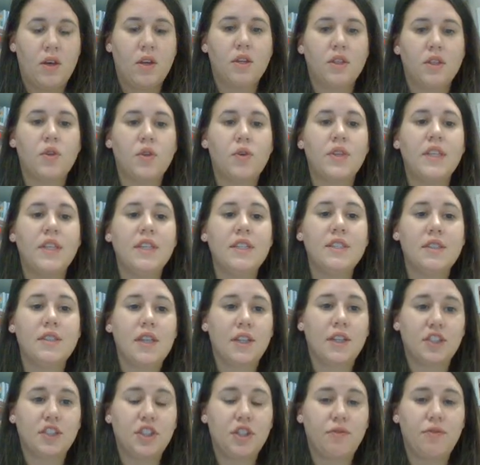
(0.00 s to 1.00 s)
So in this
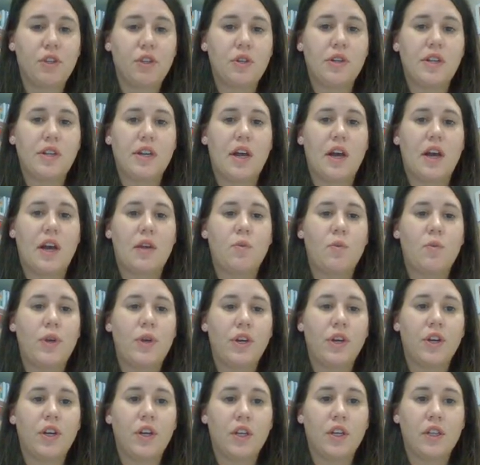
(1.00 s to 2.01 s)
section of Unit 9, we
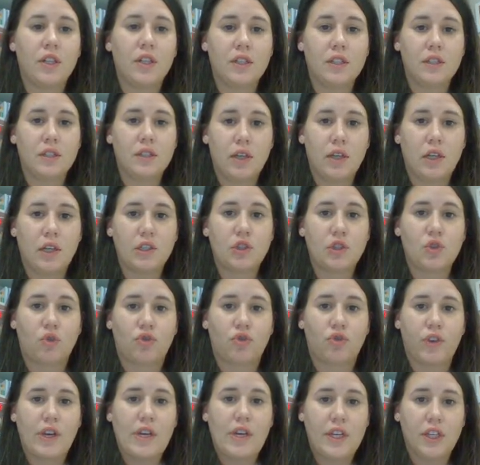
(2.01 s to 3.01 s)
are going to discuss
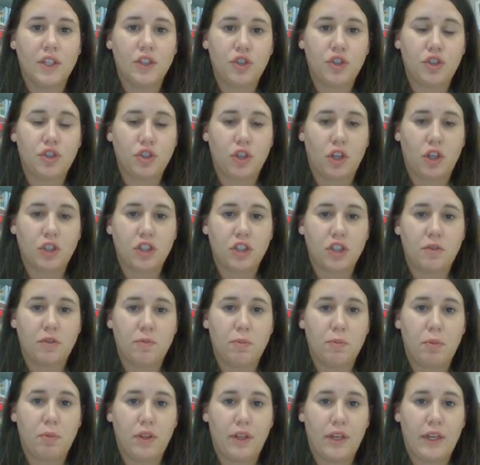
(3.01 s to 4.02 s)
Reconstruction
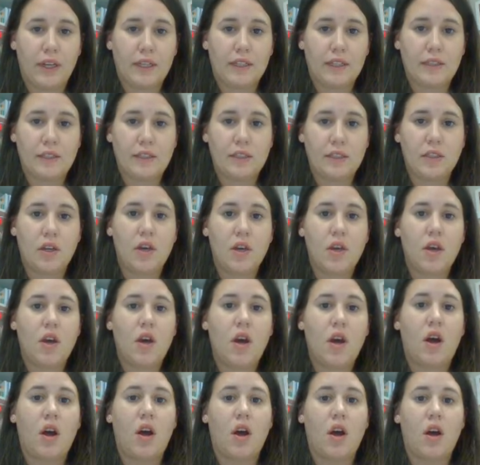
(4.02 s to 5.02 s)
plans.
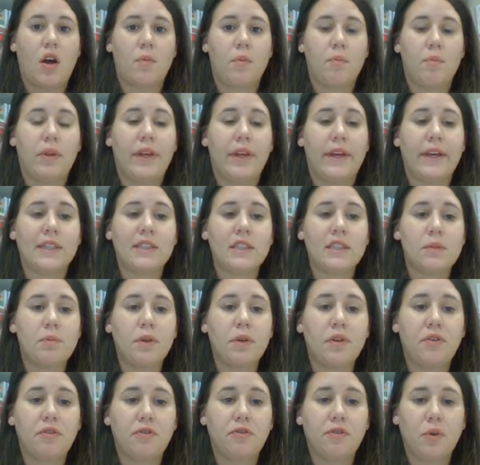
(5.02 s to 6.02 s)
Plans
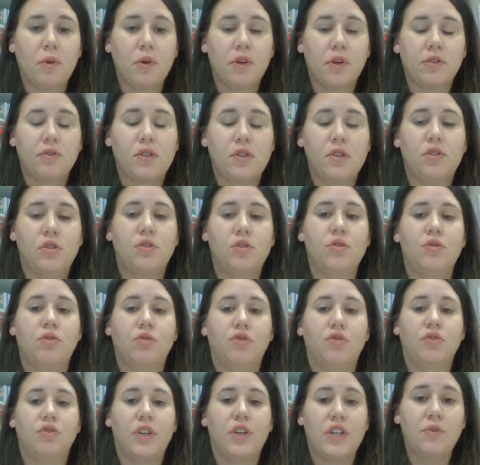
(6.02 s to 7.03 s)
put forth to
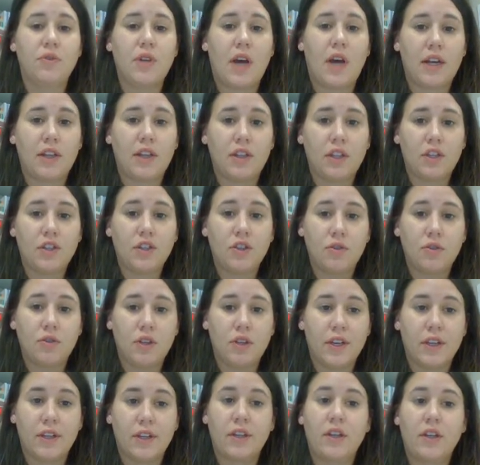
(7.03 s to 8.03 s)
reunite the
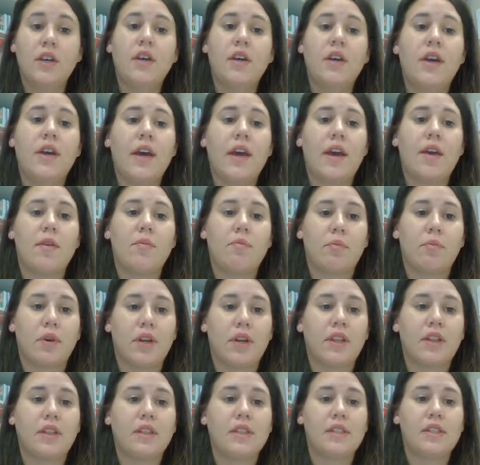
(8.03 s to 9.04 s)
Union and
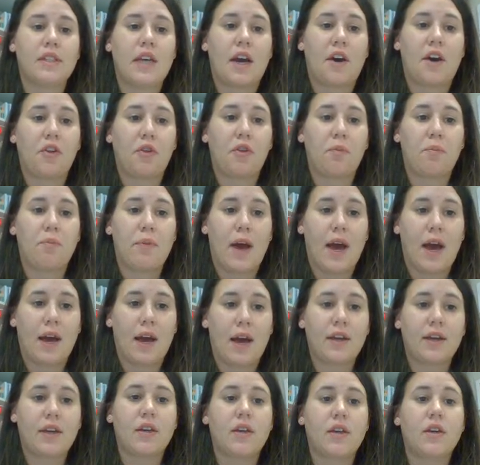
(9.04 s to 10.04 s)
bring the South
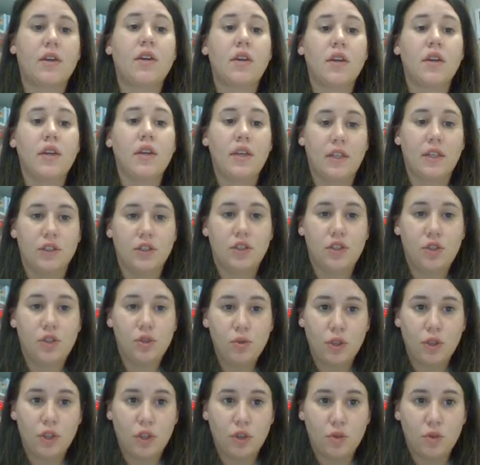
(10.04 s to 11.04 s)
back into
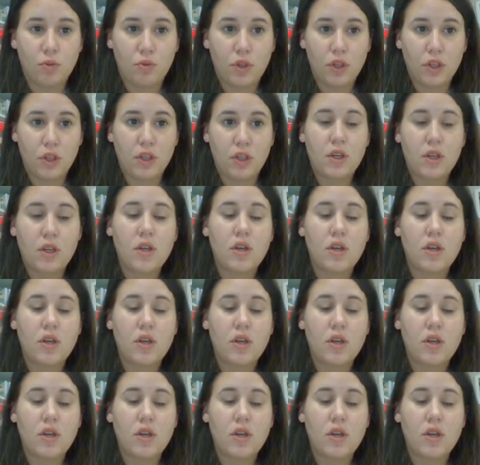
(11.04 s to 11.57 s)
the Union.